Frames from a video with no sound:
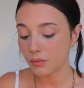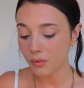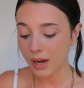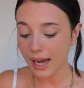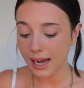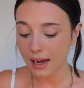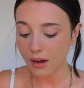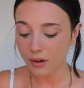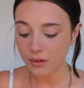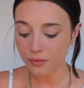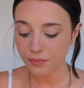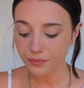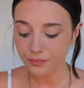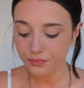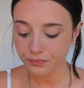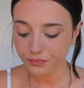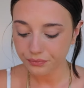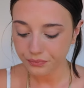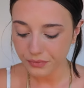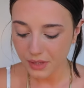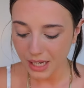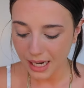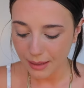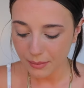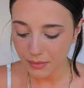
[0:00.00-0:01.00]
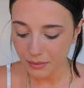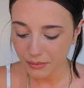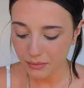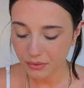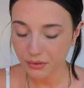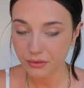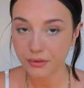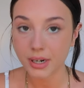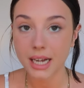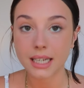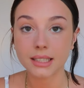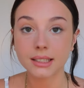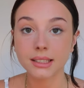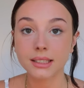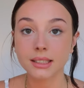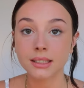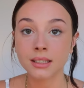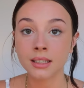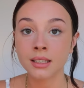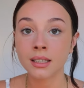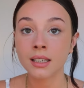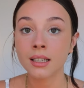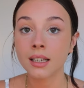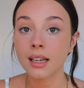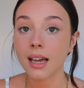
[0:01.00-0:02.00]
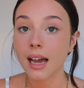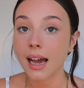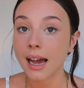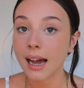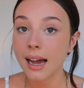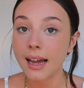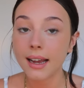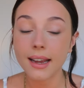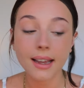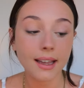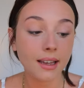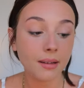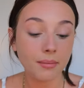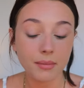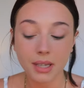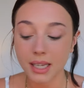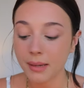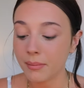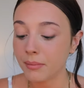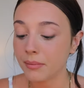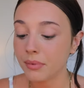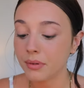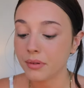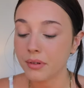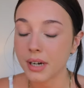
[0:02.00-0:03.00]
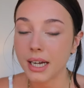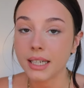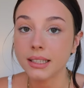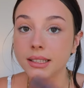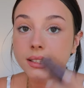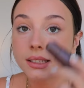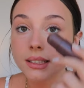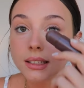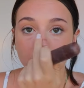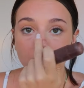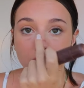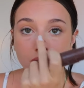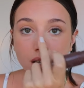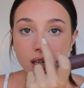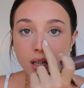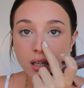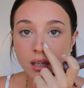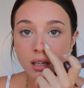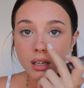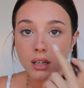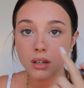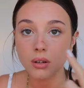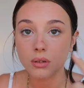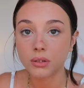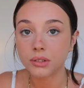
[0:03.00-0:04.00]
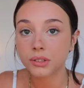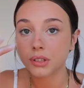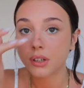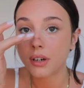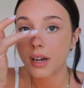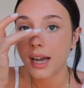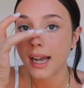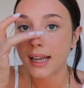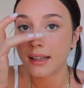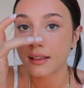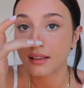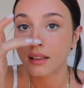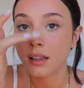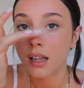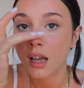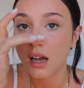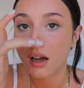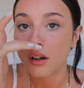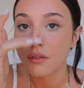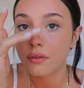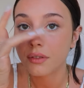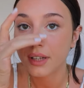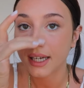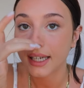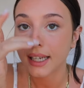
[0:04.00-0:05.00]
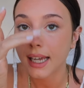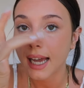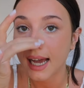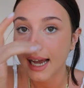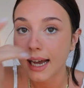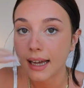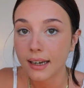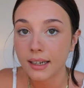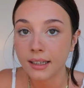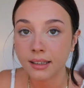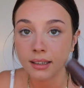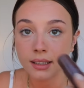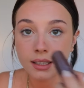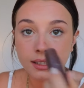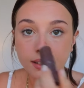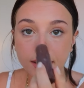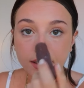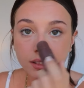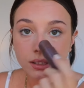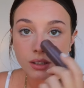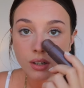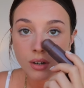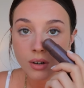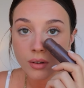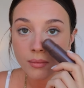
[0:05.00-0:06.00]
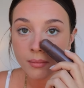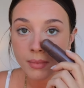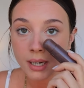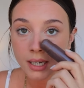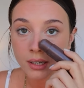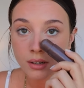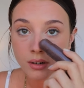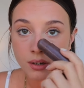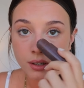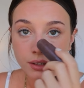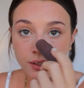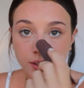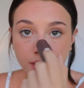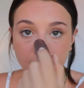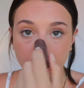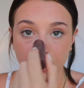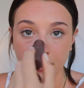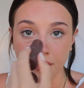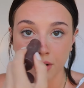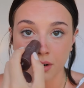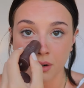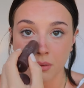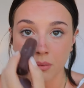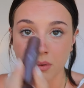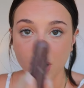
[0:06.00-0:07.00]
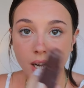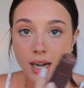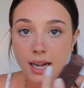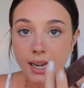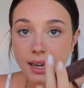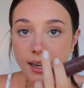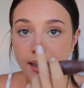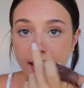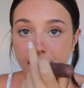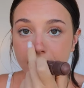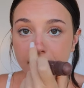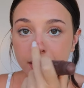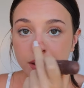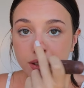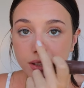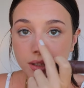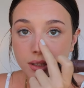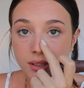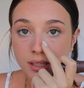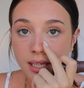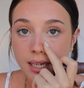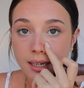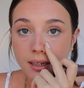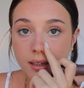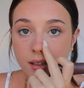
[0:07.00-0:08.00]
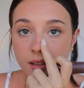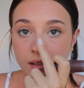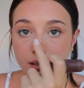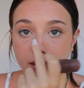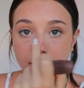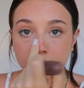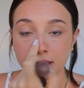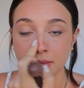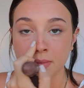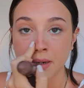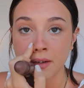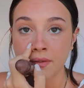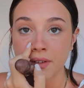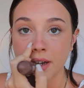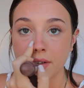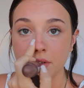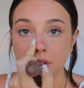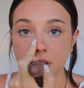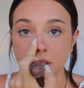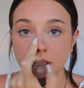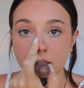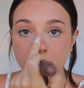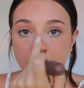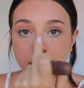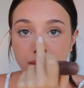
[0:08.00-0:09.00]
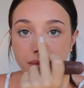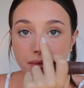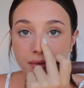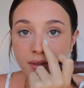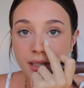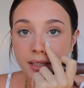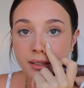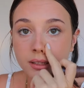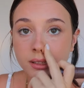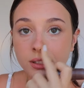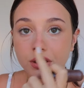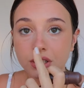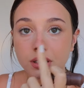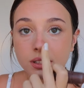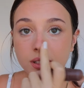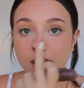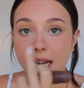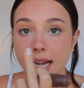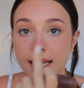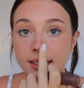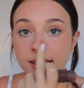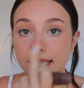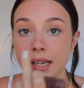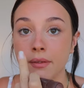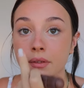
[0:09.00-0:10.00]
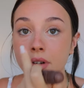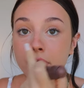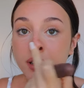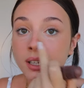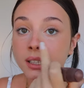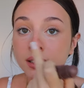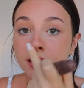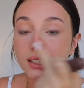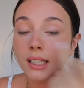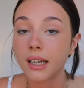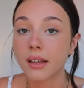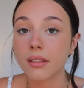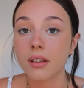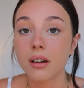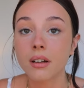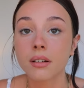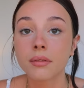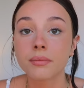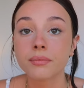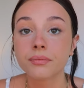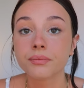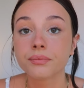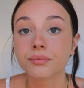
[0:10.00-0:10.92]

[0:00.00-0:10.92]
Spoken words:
Wow, I'm impressed. I am impressed. Also, I love like adding this on my nose. I don't know why. I just like, it's my favorite step. It just ties everything together.